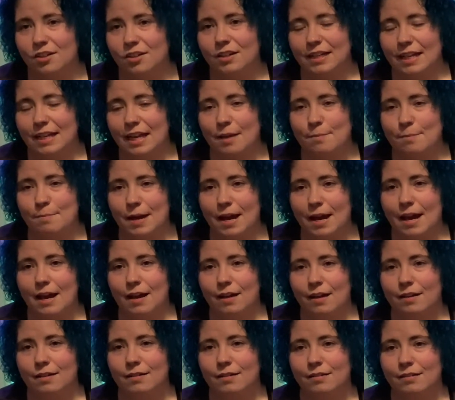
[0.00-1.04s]
it came
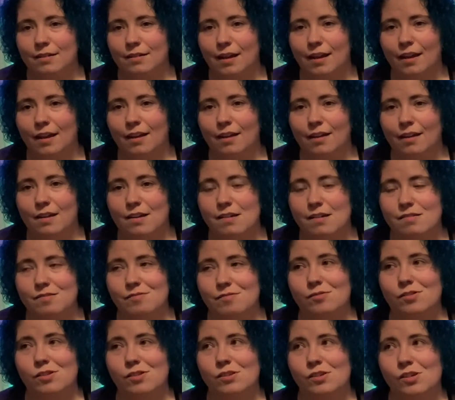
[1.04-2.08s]
back
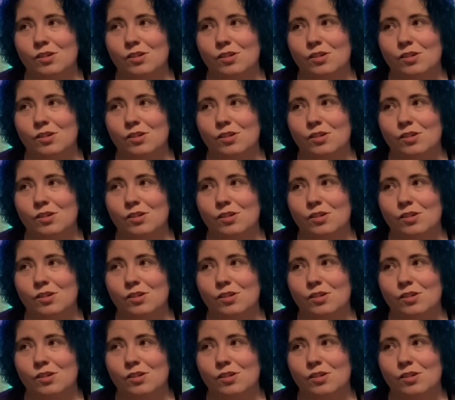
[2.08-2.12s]
and